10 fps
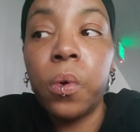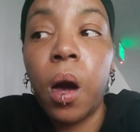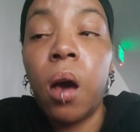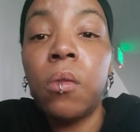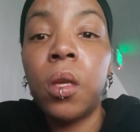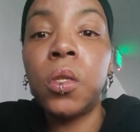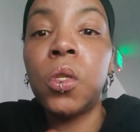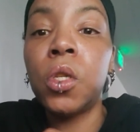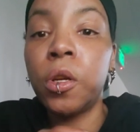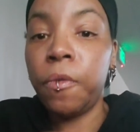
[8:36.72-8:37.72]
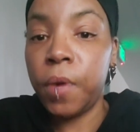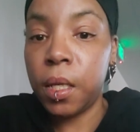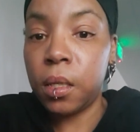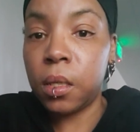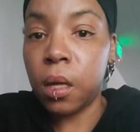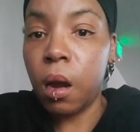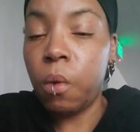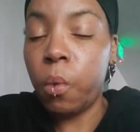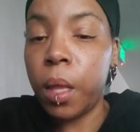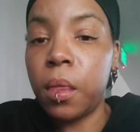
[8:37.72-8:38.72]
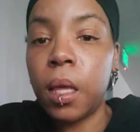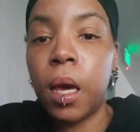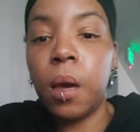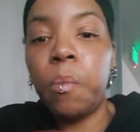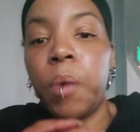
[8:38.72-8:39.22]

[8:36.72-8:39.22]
on the surface are one thing,